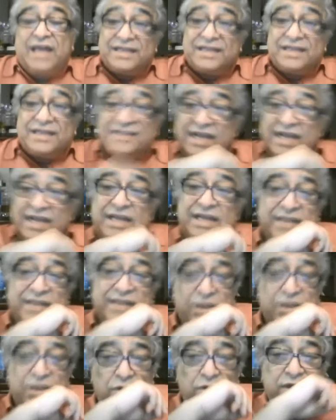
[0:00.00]
The second
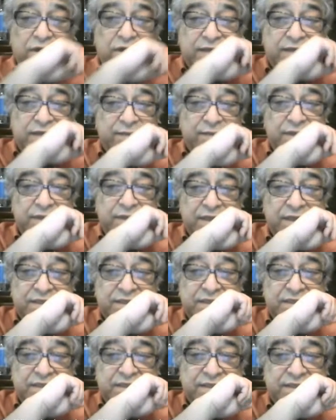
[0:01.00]
thing you're going to tell me
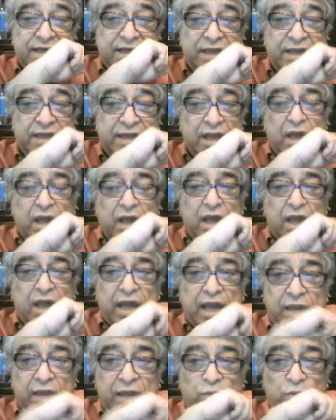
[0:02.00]
this and say,
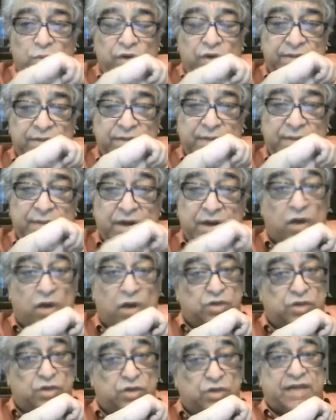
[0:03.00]
hey, wait a minute, are
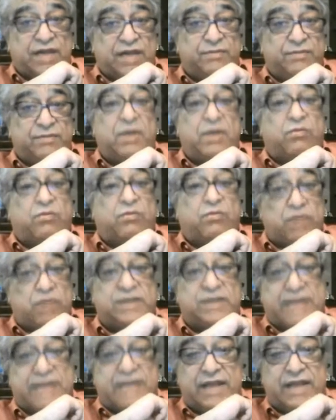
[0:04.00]
you telling me I'm
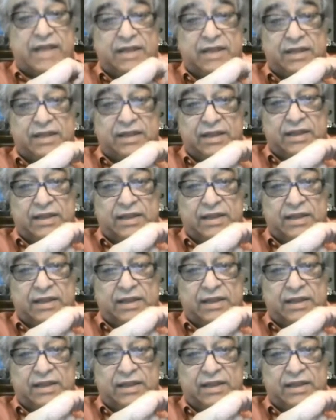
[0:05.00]
really dead?